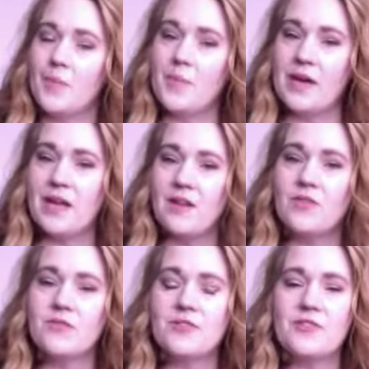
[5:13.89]
But
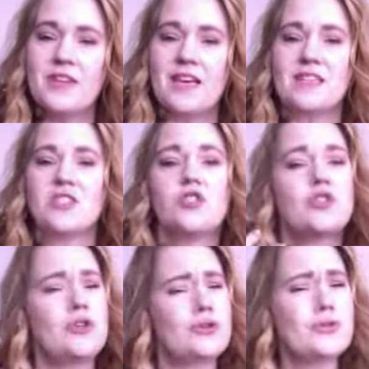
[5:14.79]
those are things.
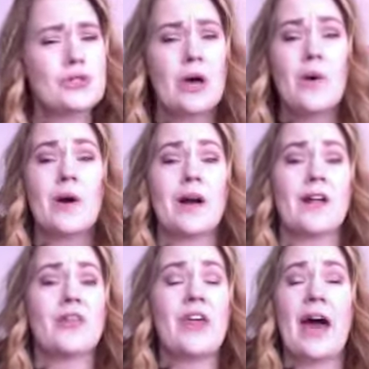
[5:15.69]
Chew
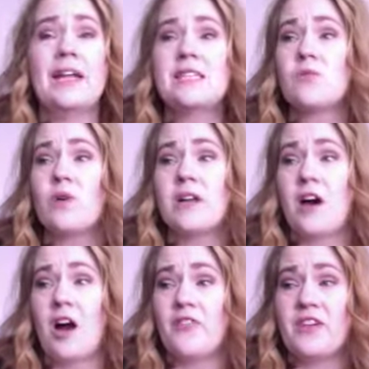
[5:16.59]
slower. That is the one
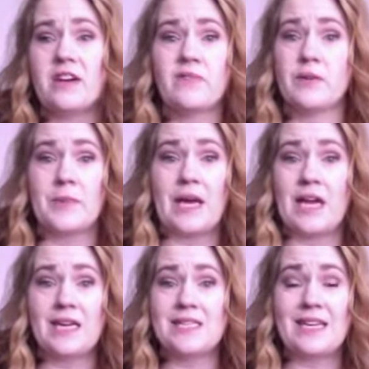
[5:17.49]
hard thing for
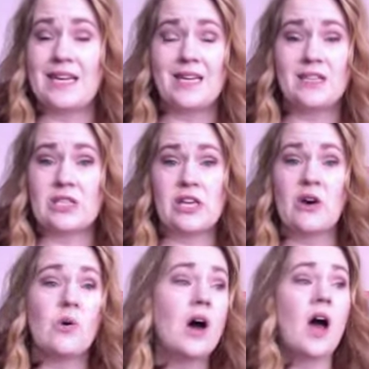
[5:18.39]
me, is eating
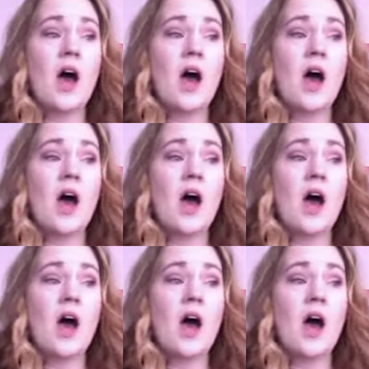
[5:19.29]
slow.